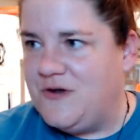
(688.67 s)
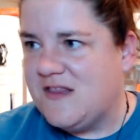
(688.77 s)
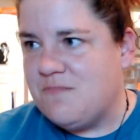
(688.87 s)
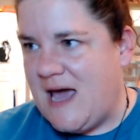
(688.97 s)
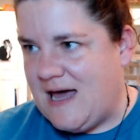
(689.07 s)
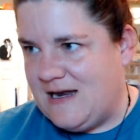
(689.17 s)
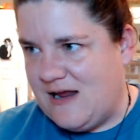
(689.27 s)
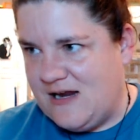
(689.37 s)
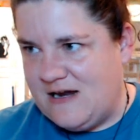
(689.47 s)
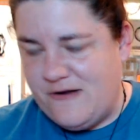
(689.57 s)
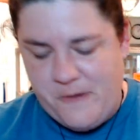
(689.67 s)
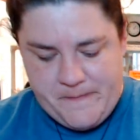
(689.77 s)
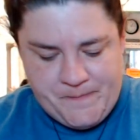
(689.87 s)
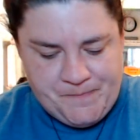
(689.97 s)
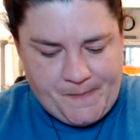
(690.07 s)
it's bad, and I need a new one.
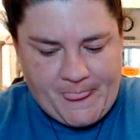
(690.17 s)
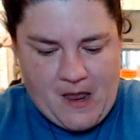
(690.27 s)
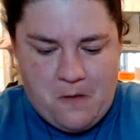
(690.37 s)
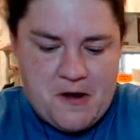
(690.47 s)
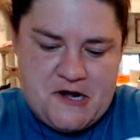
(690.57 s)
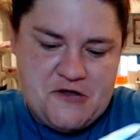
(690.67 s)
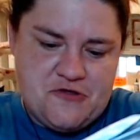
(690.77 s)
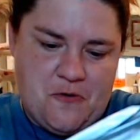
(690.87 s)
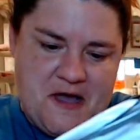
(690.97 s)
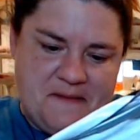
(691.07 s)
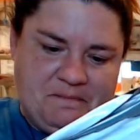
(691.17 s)
I want a new toy.